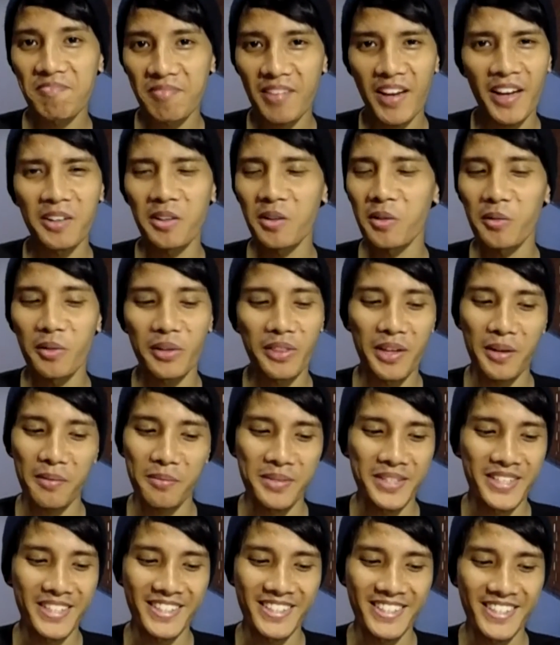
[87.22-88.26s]
I don't know what that
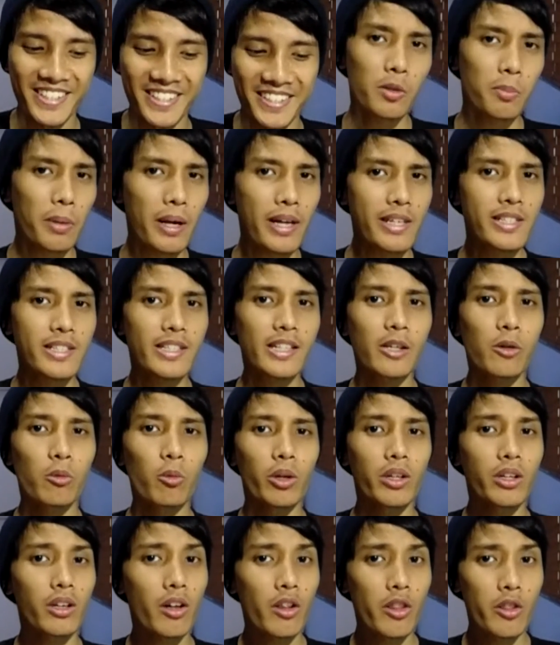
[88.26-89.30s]
means. Surprisingly,
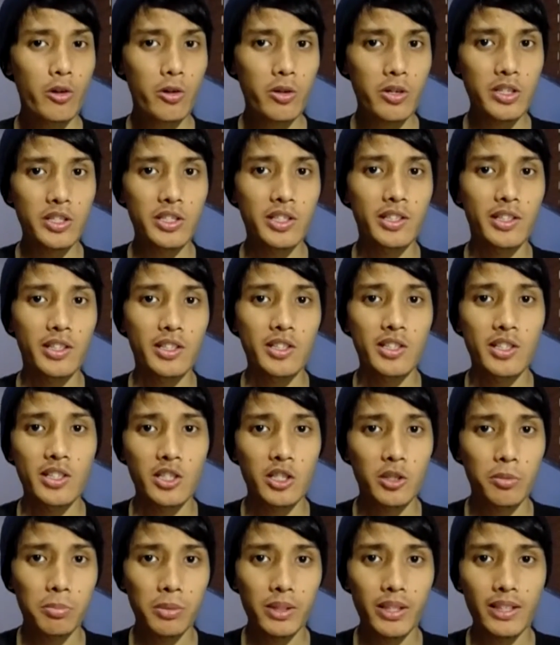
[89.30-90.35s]
one other reason to see
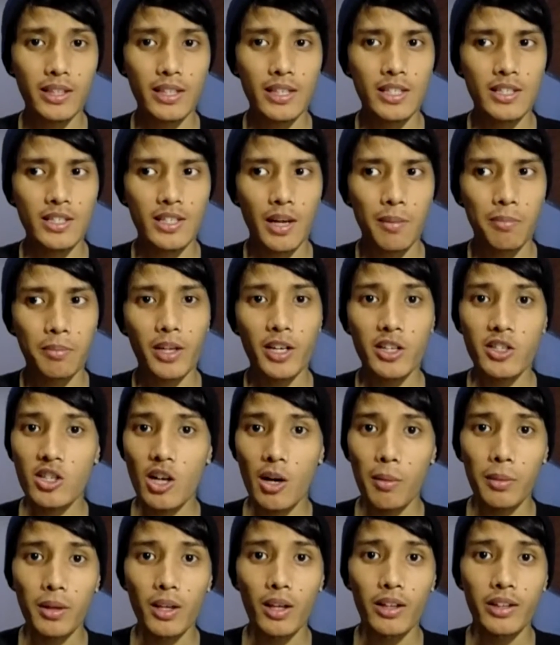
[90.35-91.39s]
Split is M. Night
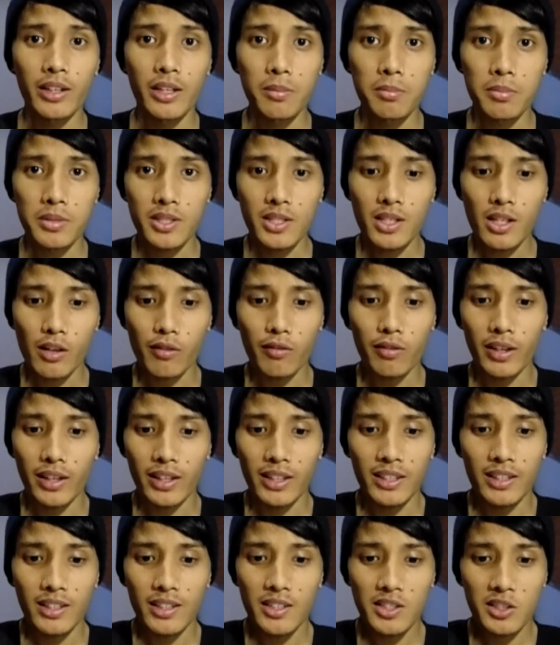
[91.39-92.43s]
Shyamalan himself. Like,
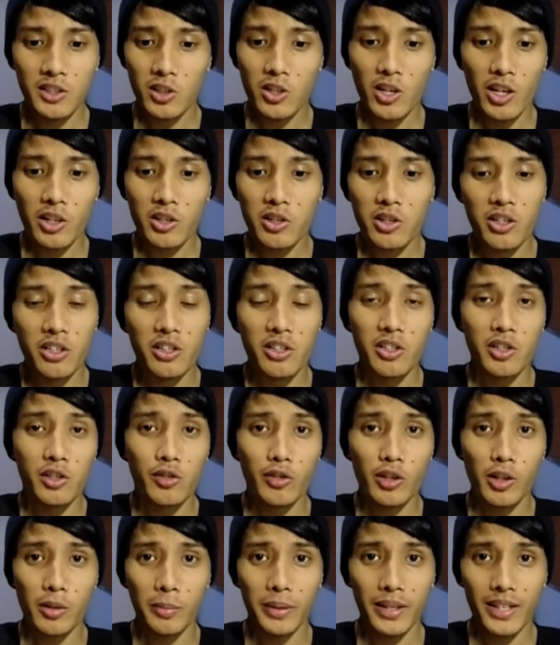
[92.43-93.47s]
his direction in this
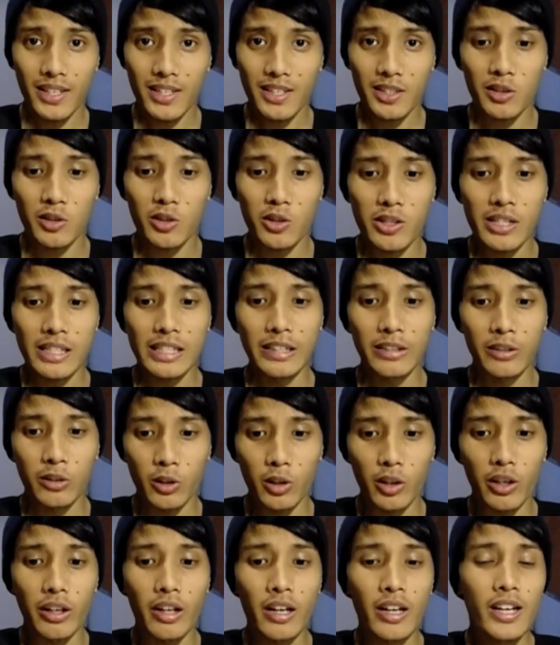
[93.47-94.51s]
film is really
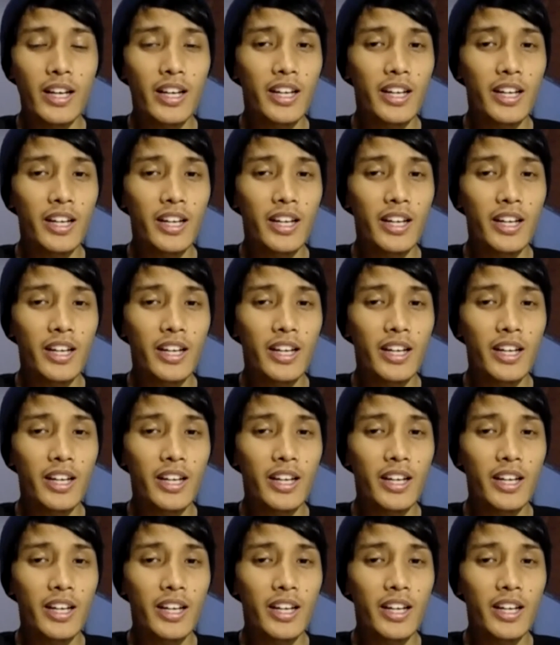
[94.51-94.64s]
good.